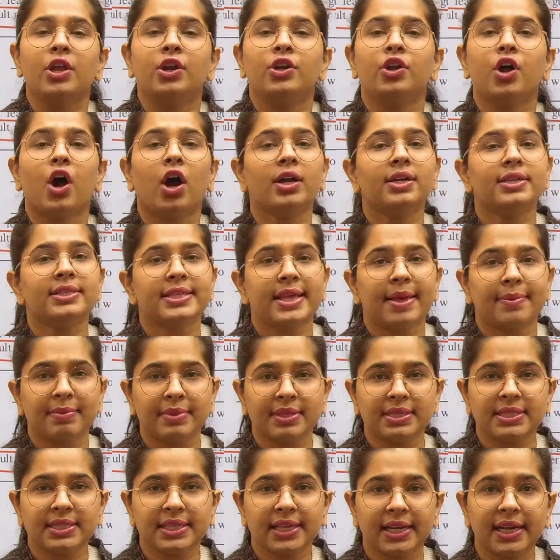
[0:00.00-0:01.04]
not
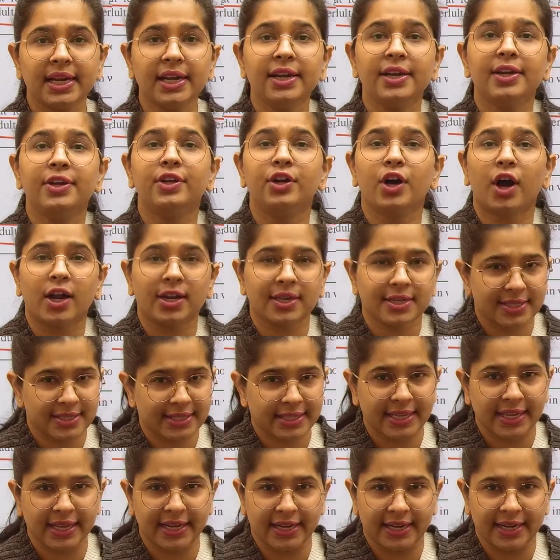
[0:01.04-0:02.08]
semi-skilled, not
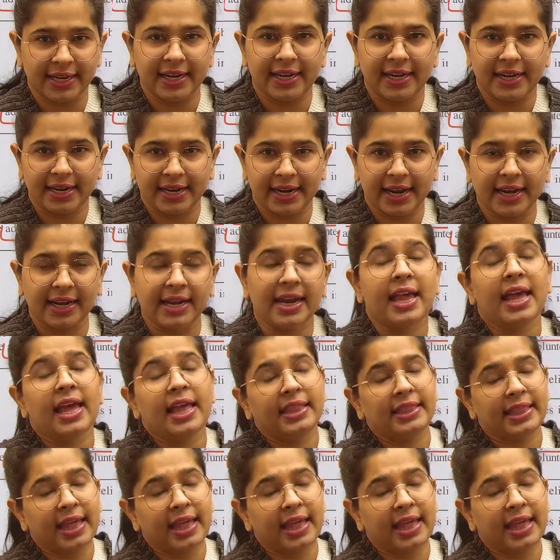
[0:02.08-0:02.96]
skilled, right?